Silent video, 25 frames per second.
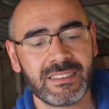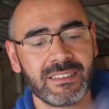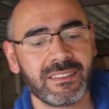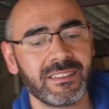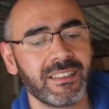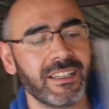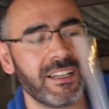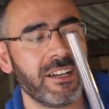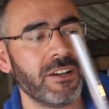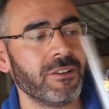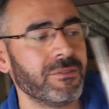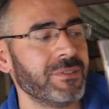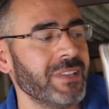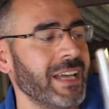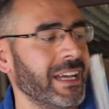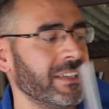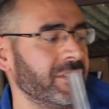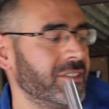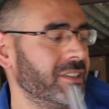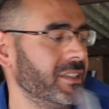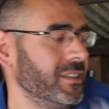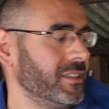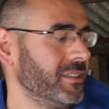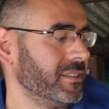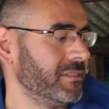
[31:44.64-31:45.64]
you know,
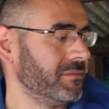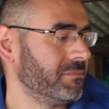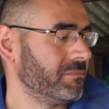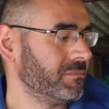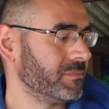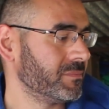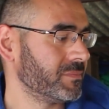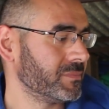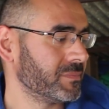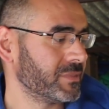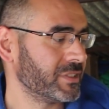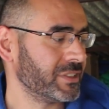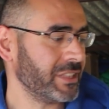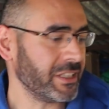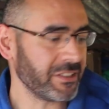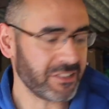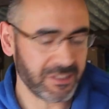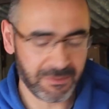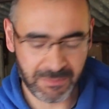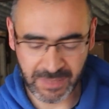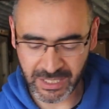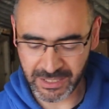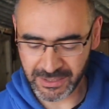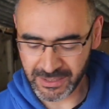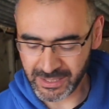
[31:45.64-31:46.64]
90
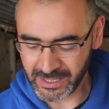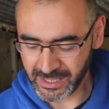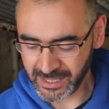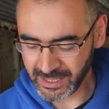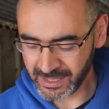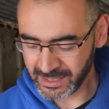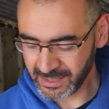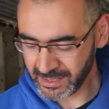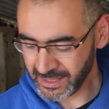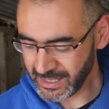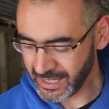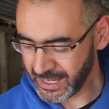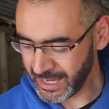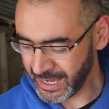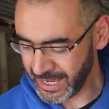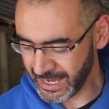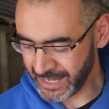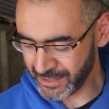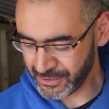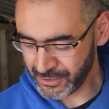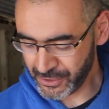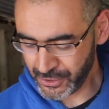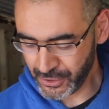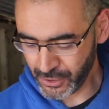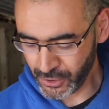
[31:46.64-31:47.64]
centimeter
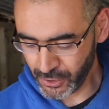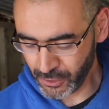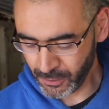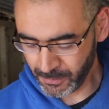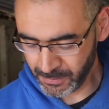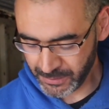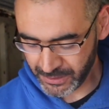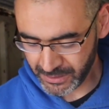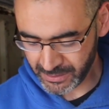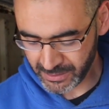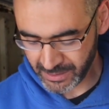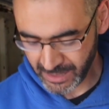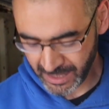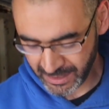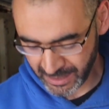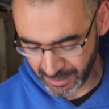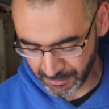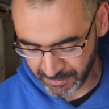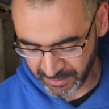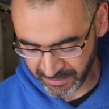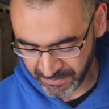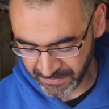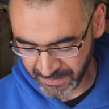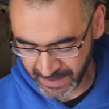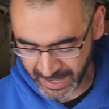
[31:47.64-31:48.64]
tubes, and I'll
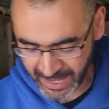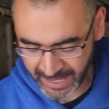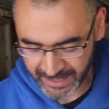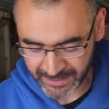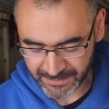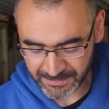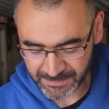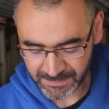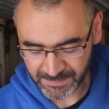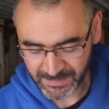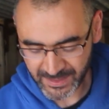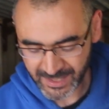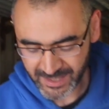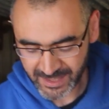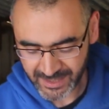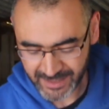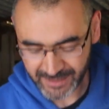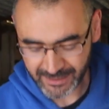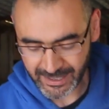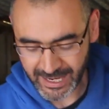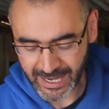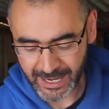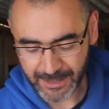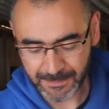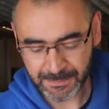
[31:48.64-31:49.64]
be fine,
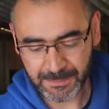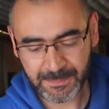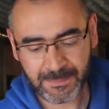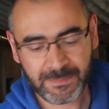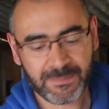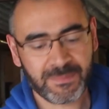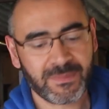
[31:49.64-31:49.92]
right?